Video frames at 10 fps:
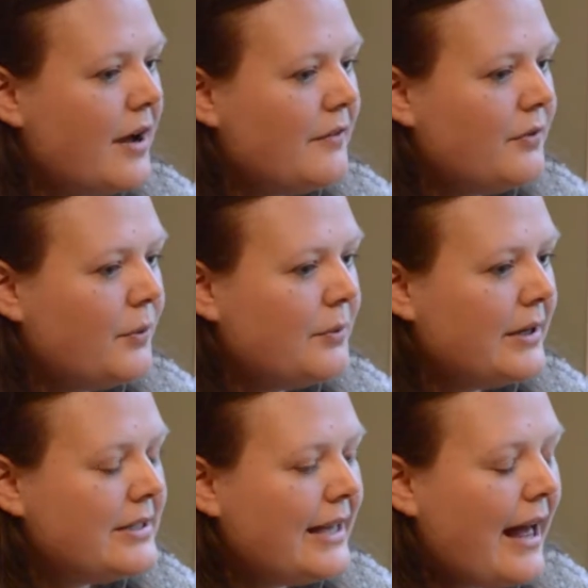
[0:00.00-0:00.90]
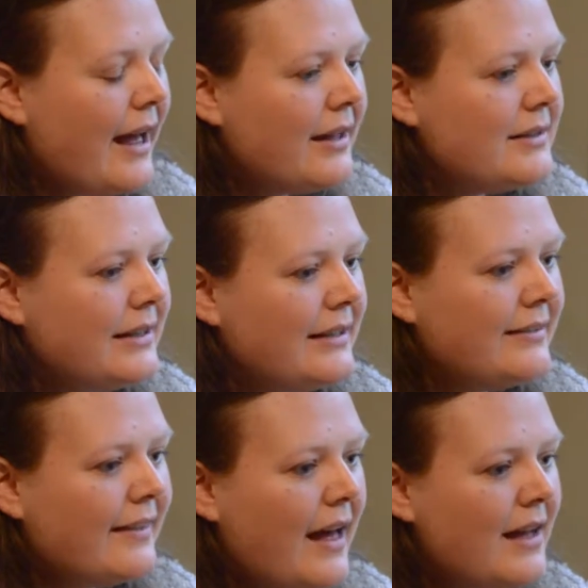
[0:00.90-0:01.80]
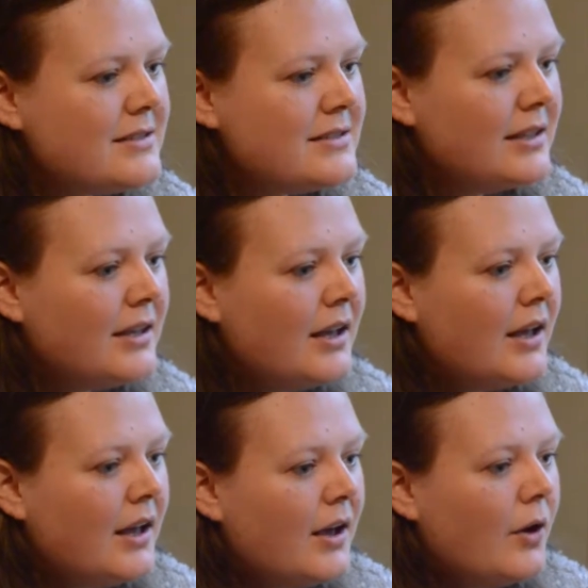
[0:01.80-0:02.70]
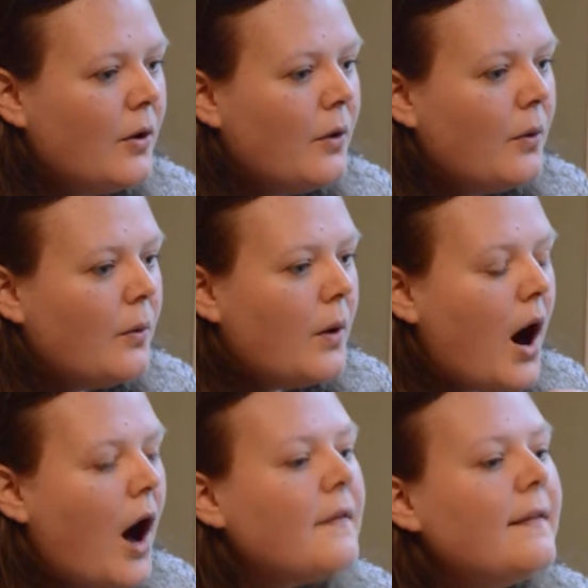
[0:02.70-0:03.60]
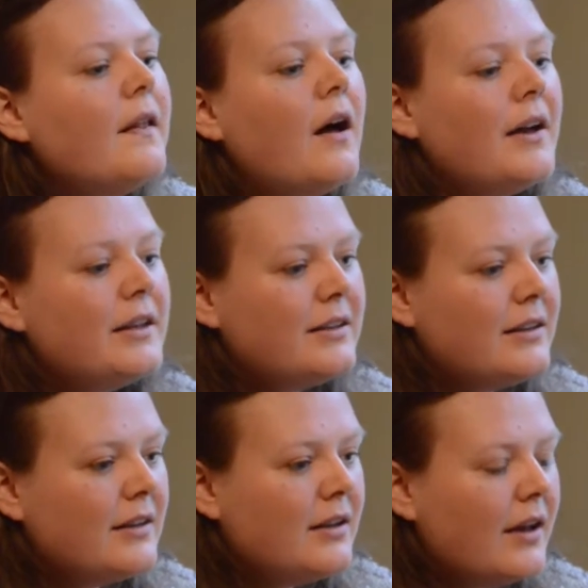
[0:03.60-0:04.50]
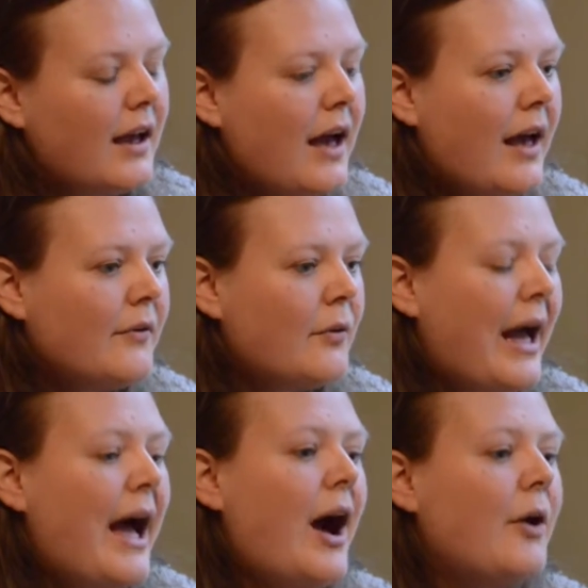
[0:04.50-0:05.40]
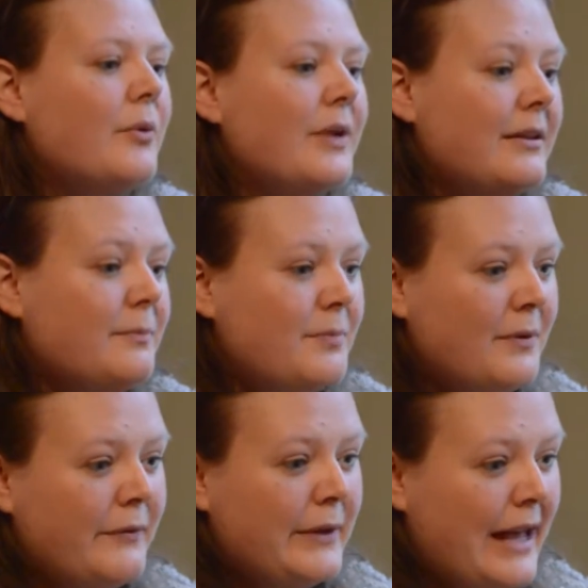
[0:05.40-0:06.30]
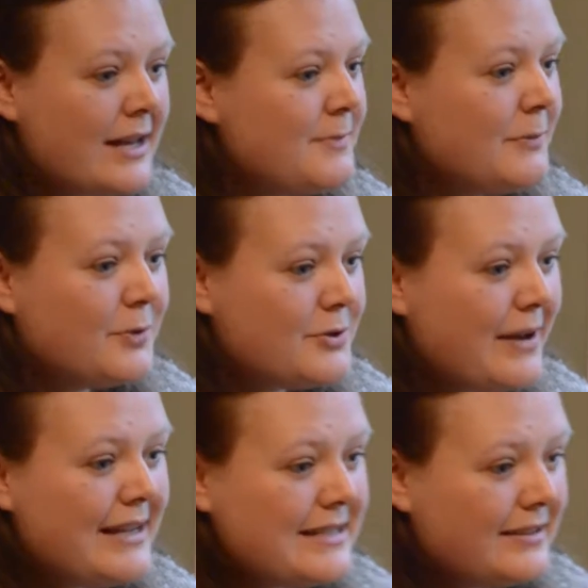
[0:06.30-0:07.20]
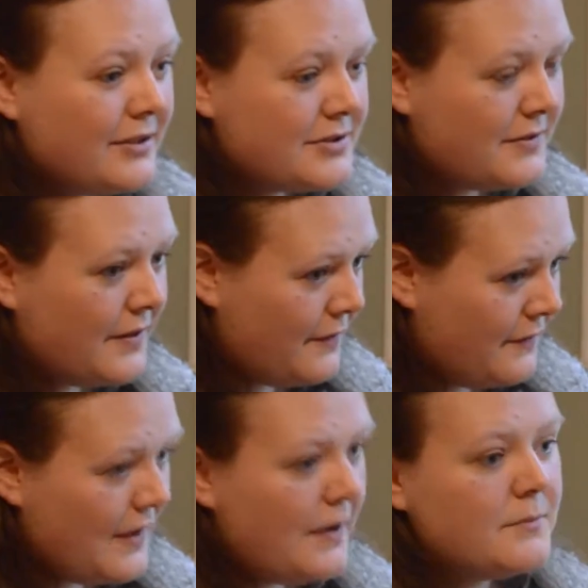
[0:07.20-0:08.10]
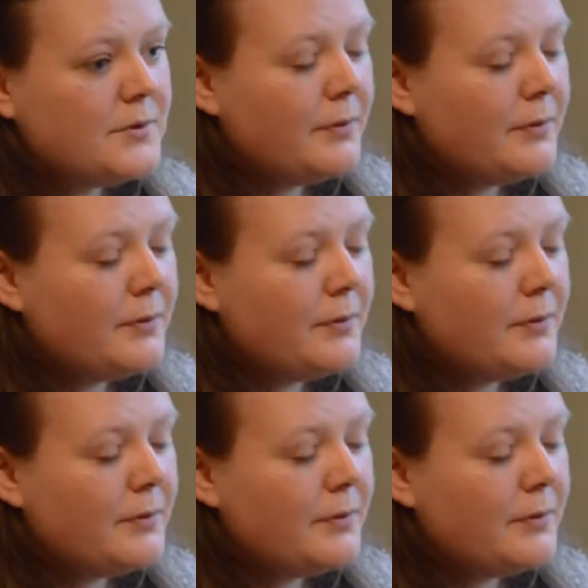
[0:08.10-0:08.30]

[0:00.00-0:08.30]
I've already had, is that unlike how it has been portrayed in a lot of the films,